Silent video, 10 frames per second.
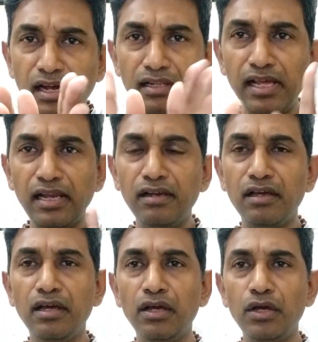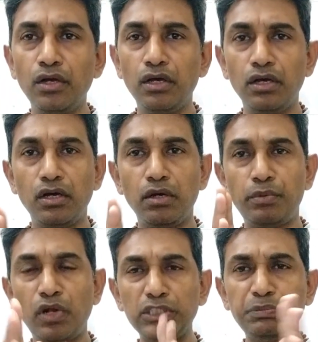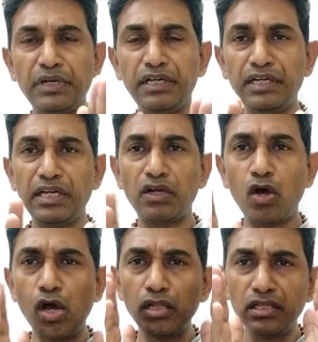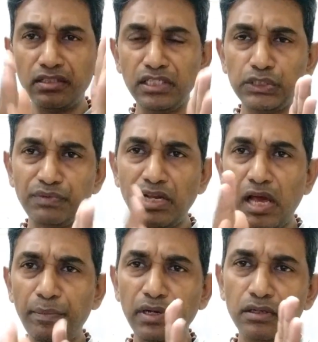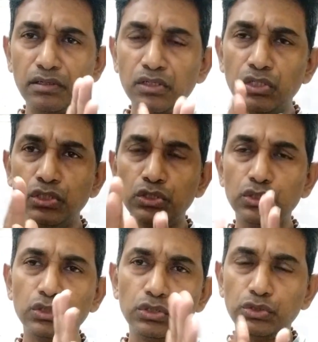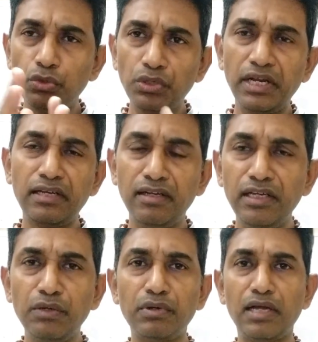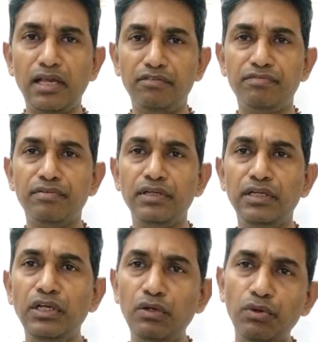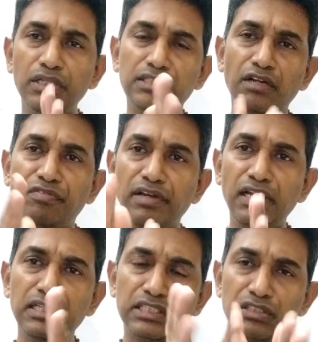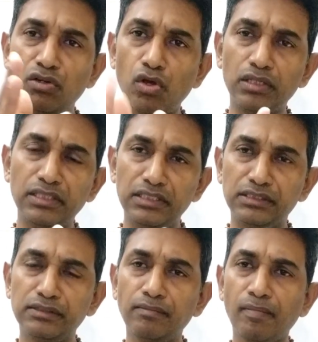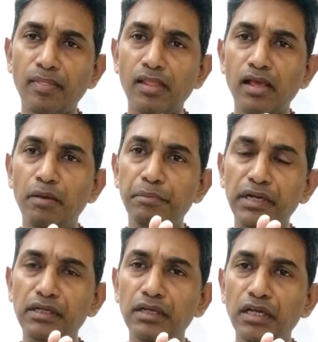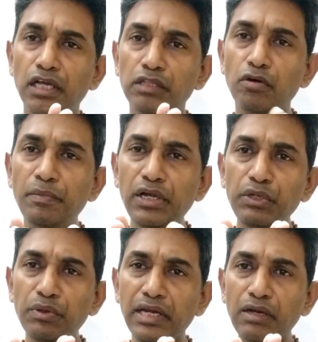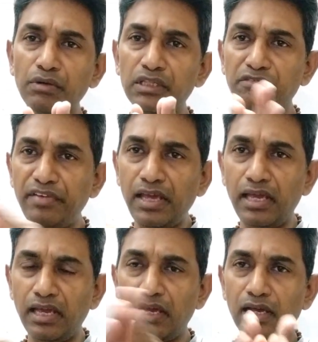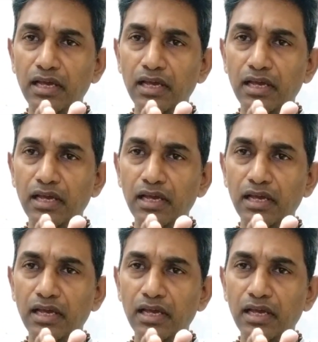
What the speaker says: then prosperity and all the things will happen so greatly in your life, including self-realization and all these. But the moment you get out of the way